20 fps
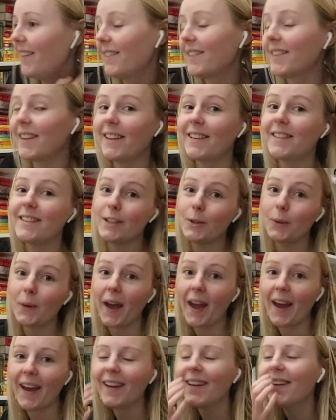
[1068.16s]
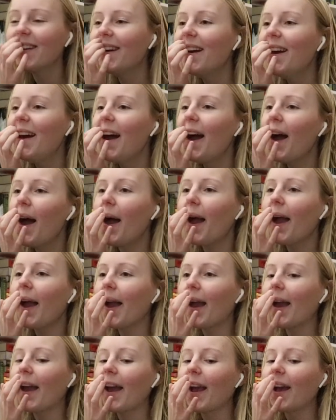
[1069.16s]
Skins UK.
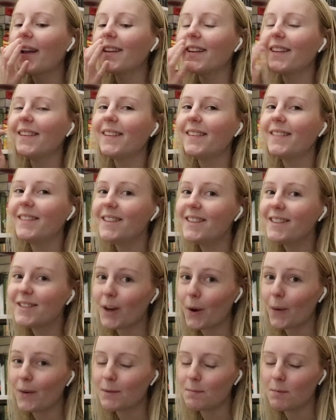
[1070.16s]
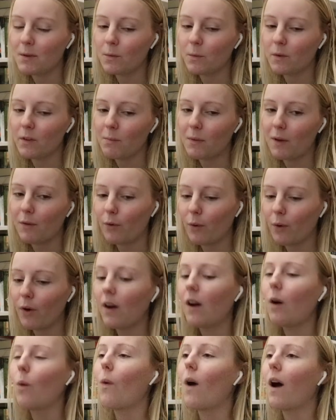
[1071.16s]
And this show has been with me
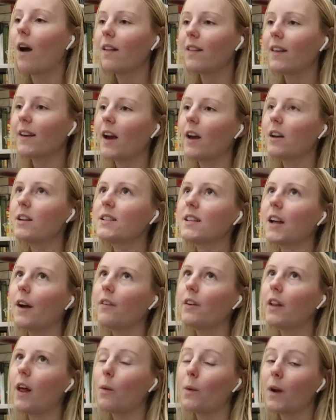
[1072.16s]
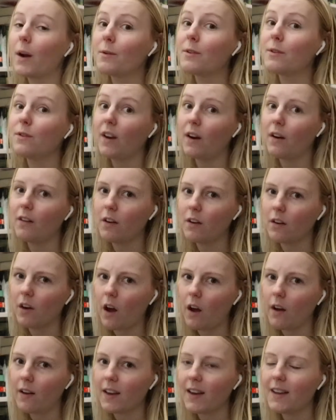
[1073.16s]
for a while. Like, I discovered that when I was very, very
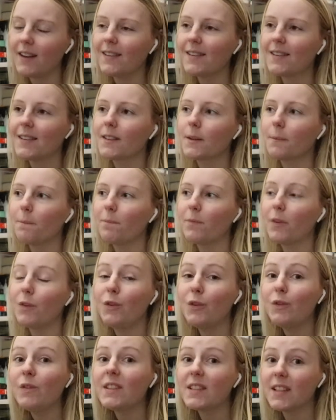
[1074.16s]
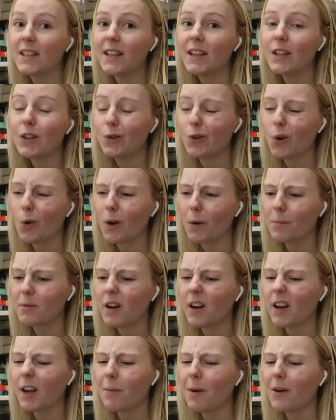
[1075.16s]
young. And it's, if you've seen it, you know what I'm
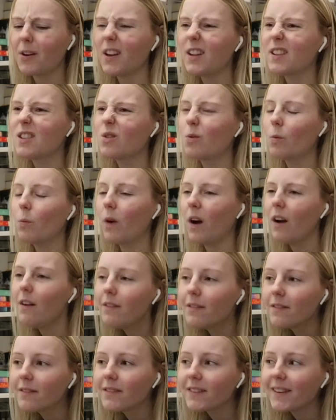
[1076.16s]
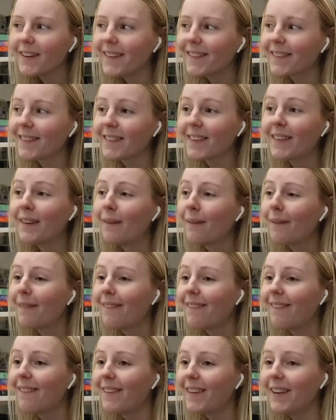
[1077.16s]
talking about. It's rough.
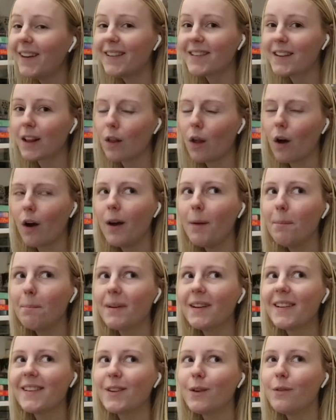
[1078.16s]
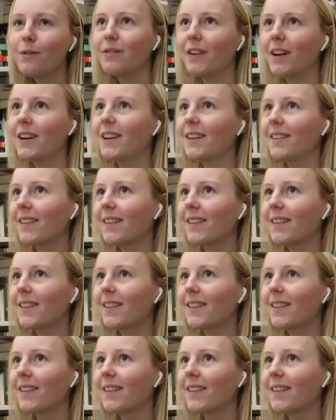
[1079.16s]
It's a lot, but it's so funny.